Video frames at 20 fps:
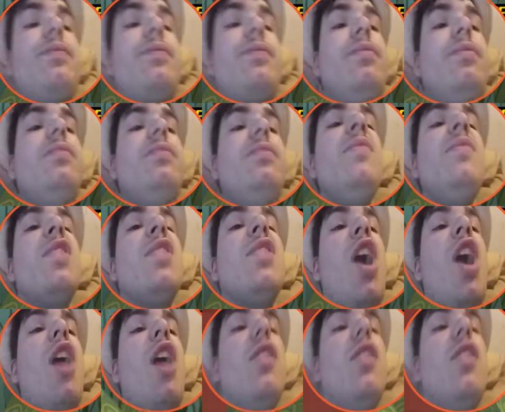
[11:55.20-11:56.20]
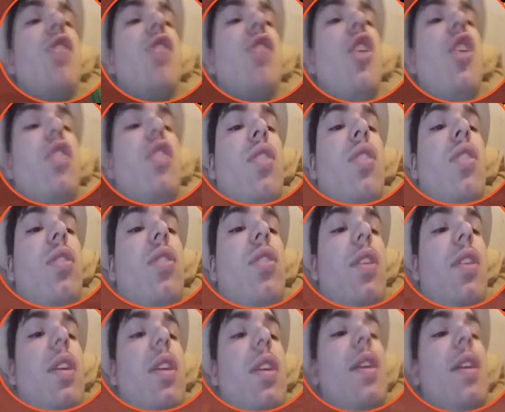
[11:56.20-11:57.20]
turn, turn, er,
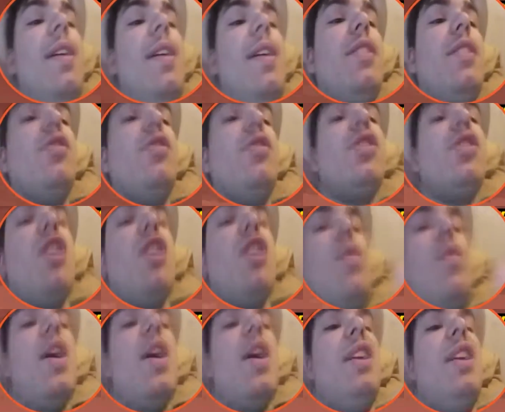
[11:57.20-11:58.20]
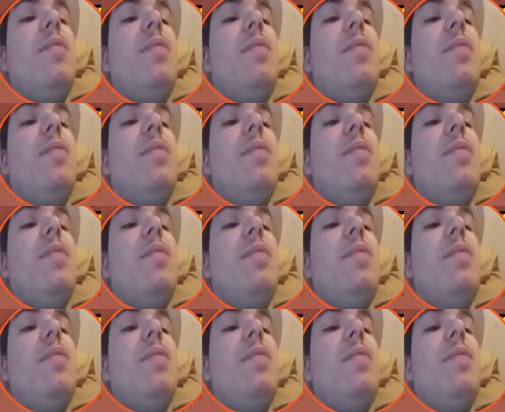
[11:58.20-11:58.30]
there's no way you can do this